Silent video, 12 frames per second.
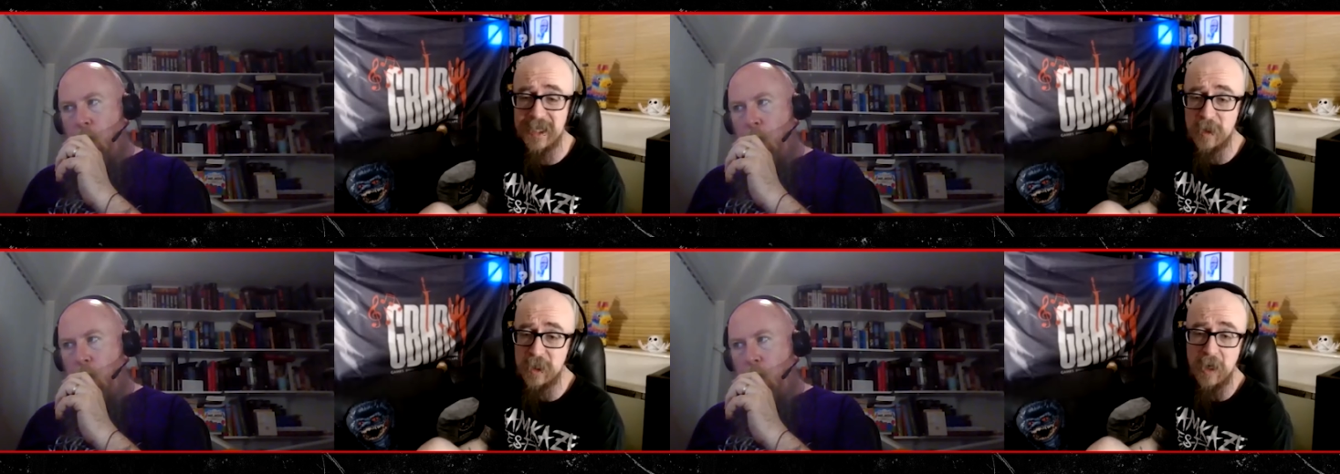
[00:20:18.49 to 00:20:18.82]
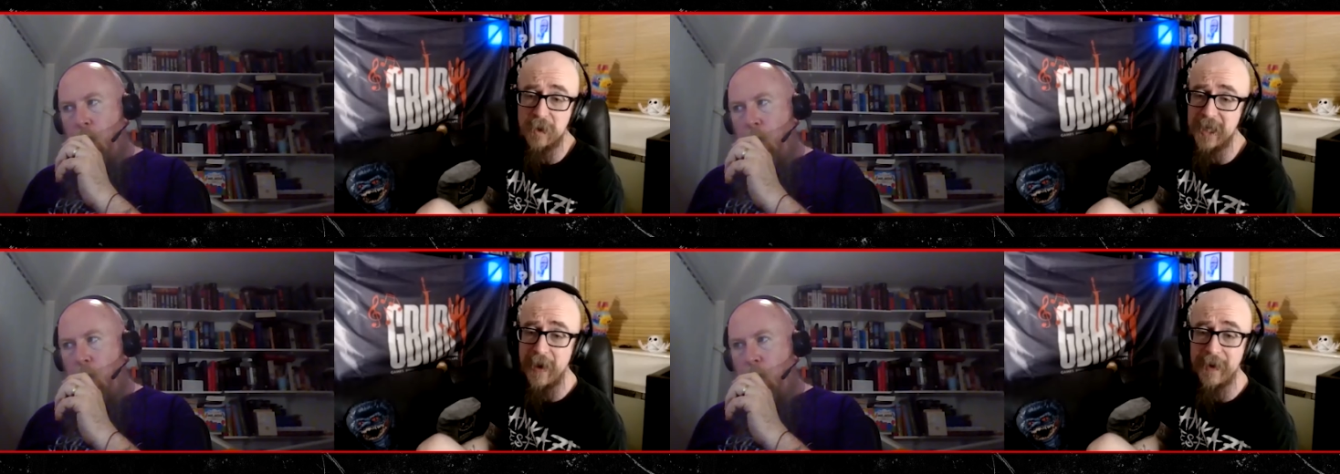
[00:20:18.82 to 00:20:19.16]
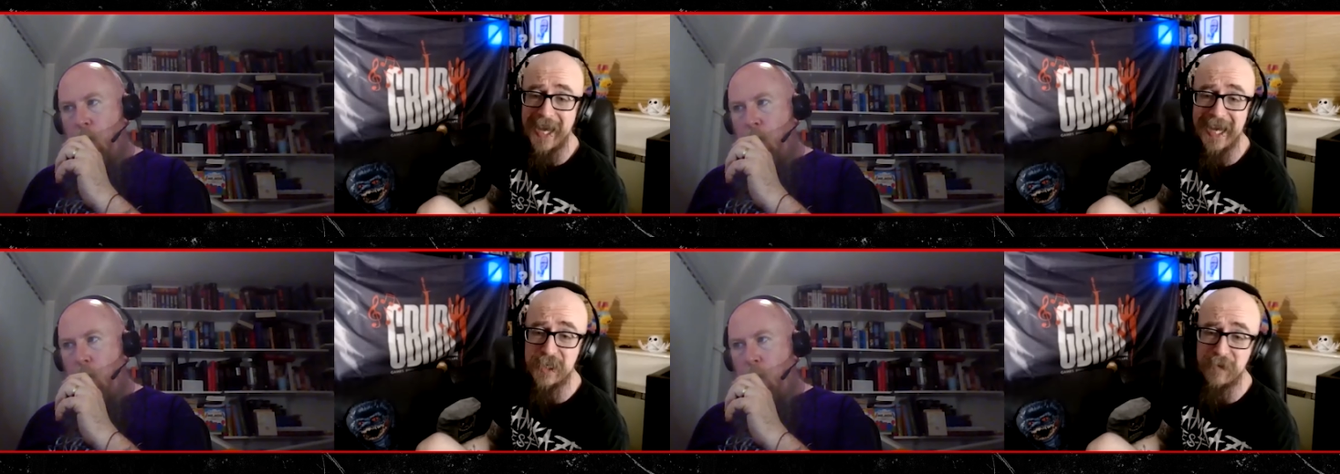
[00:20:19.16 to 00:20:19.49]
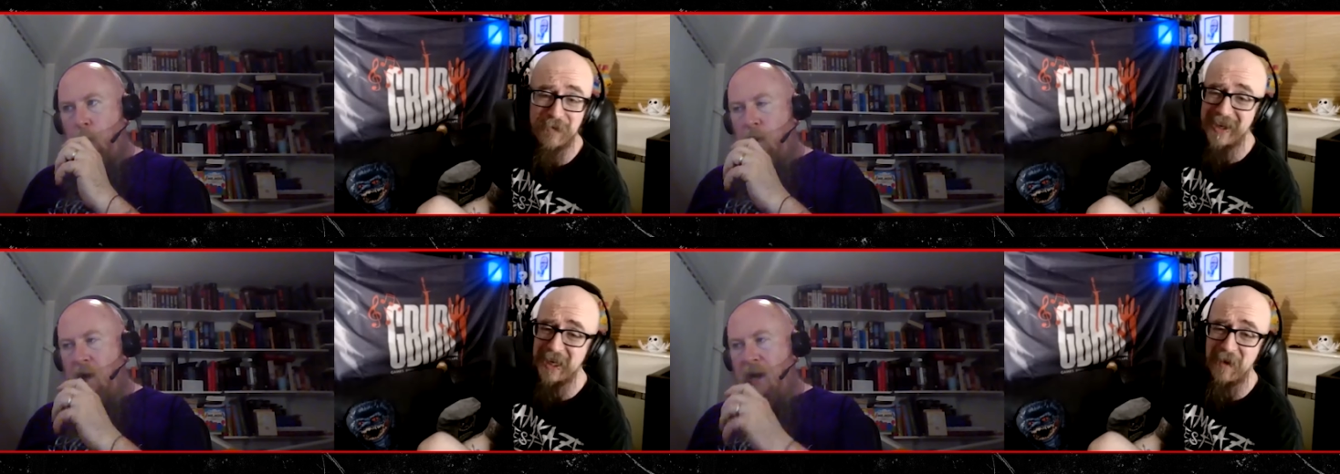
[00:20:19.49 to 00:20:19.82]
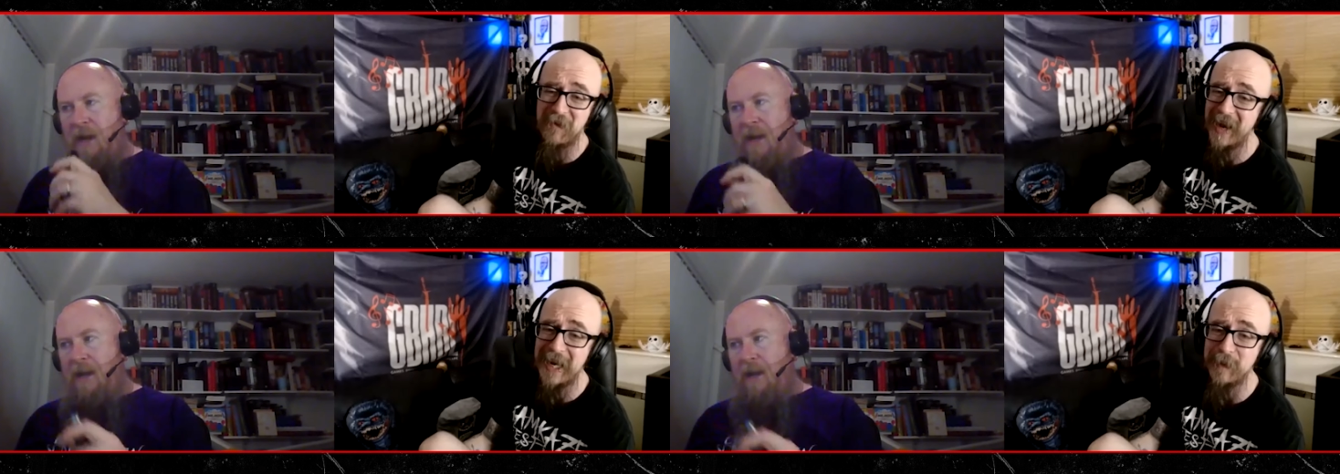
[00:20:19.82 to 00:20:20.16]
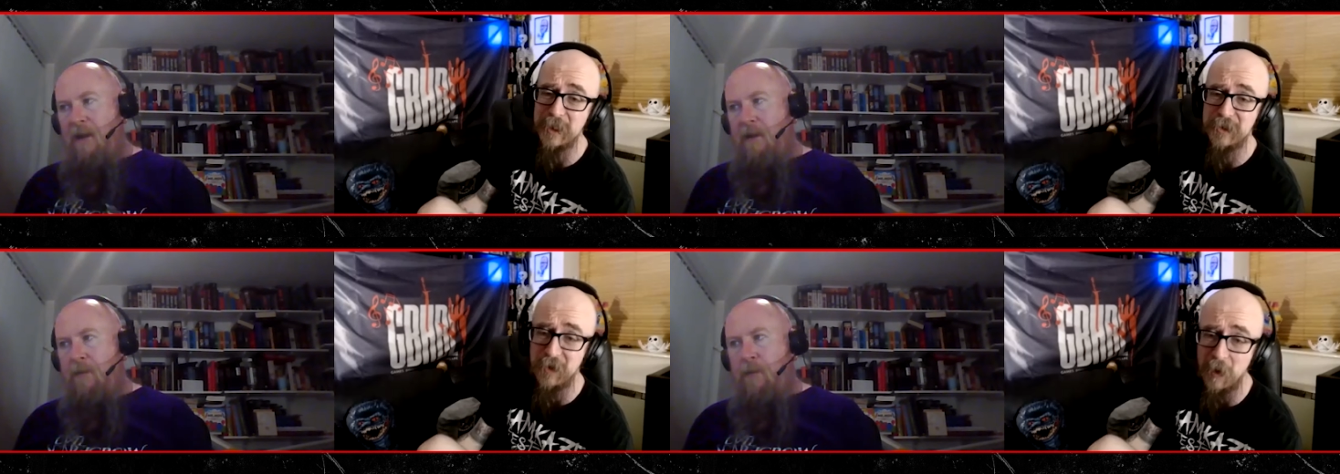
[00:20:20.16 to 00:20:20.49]
Speaker 1: There's no doubt in that. It's a thing they're
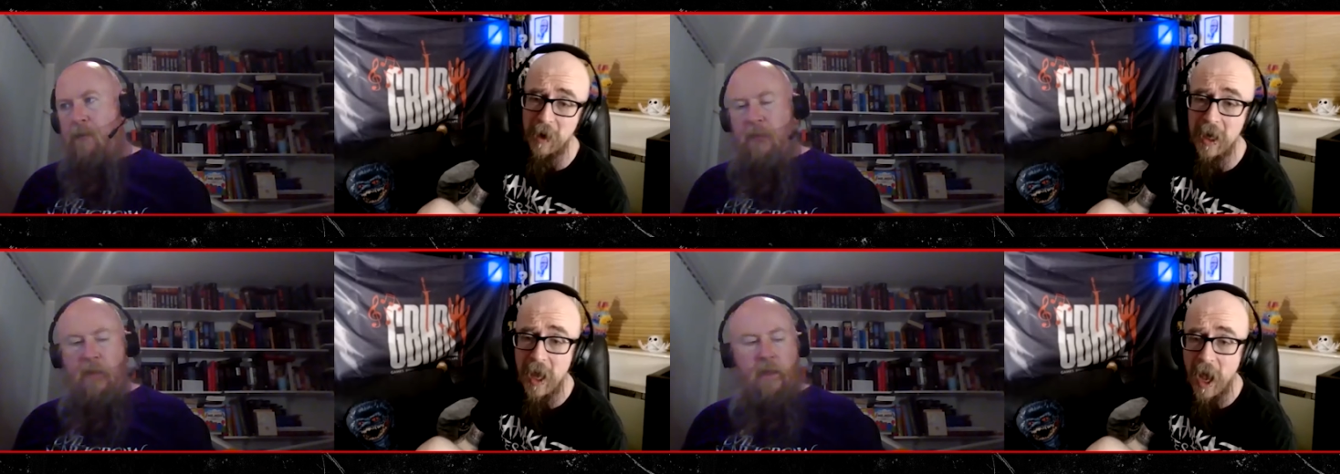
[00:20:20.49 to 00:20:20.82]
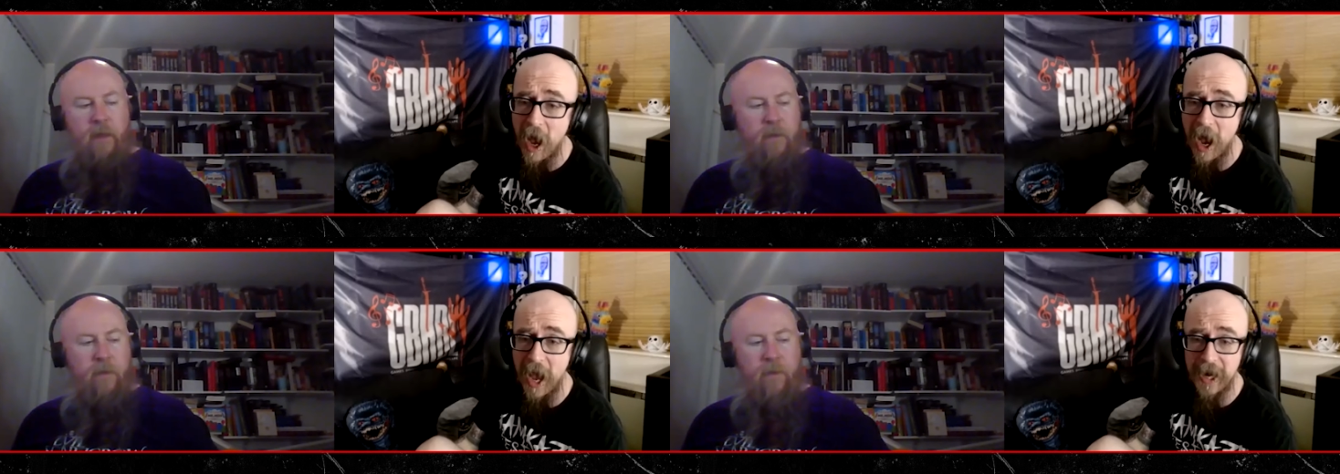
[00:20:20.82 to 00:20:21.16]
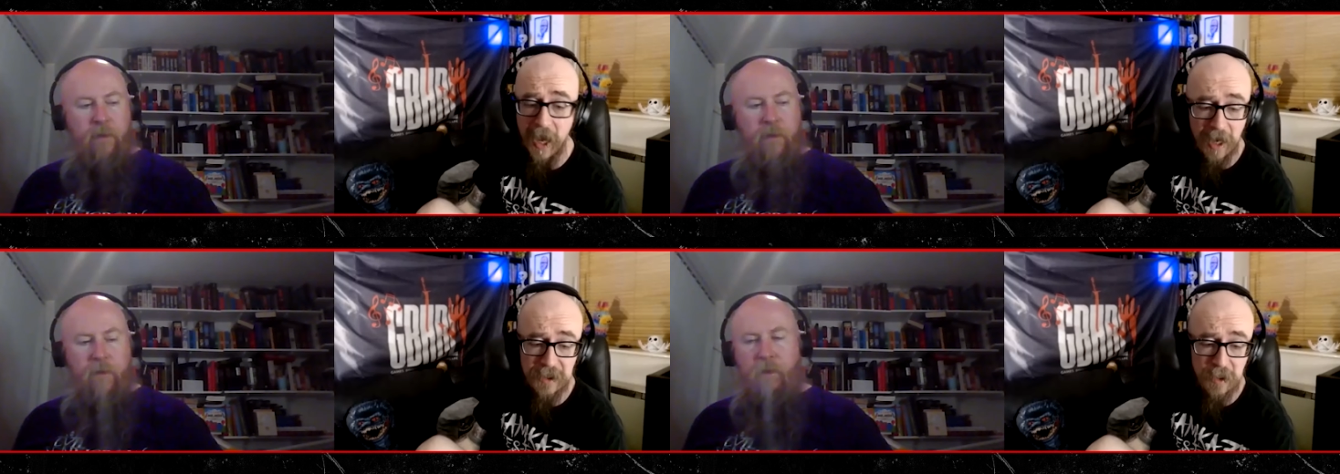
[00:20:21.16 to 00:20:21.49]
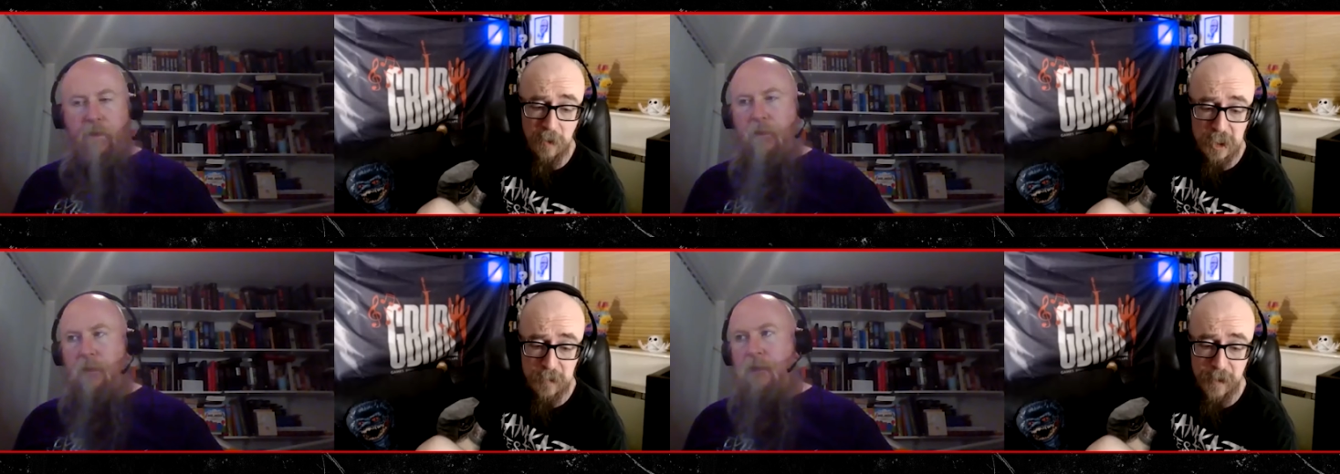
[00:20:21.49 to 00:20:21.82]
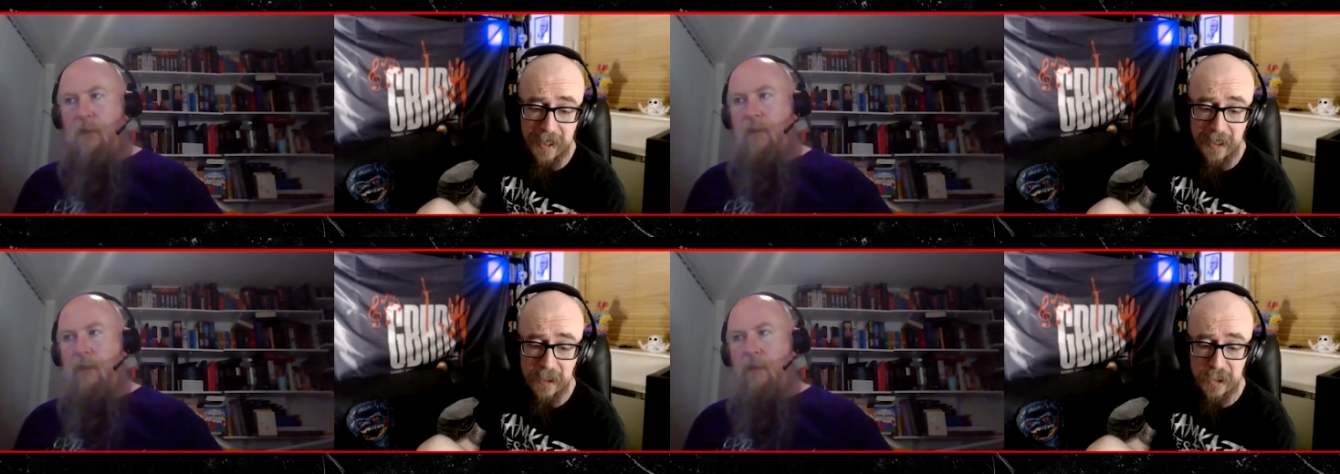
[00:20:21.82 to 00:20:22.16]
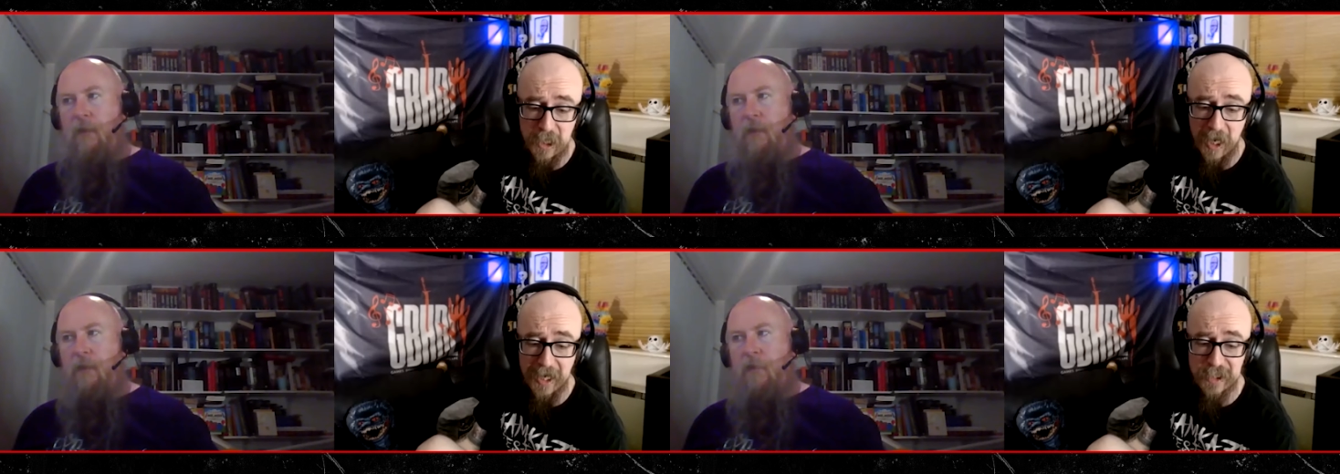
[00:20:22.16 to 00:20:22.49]
famous for, and I don't dispute that in the
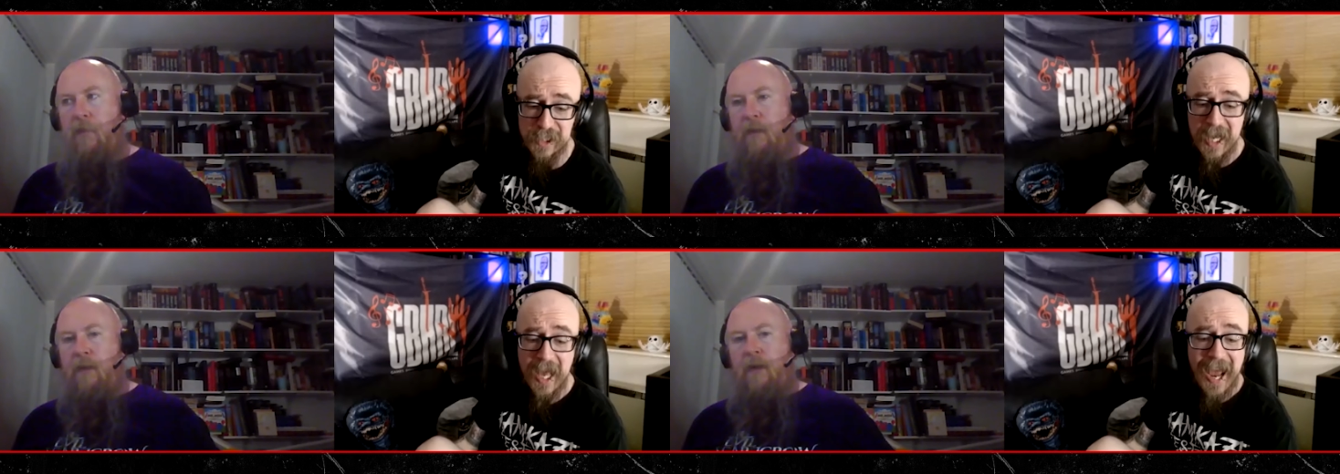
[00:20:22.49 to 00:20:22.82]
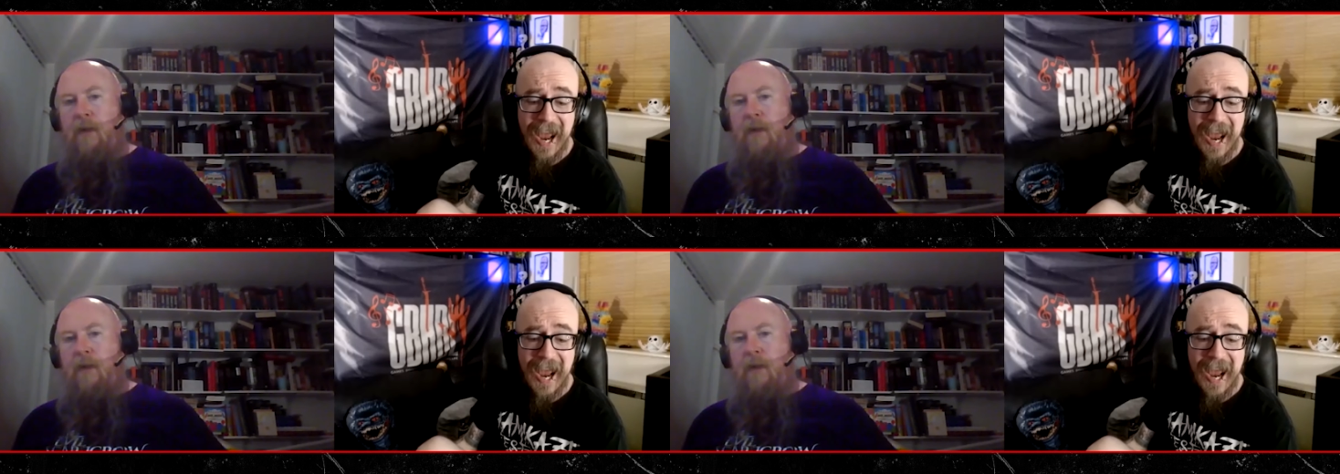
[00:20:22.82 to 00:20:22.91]
slightest.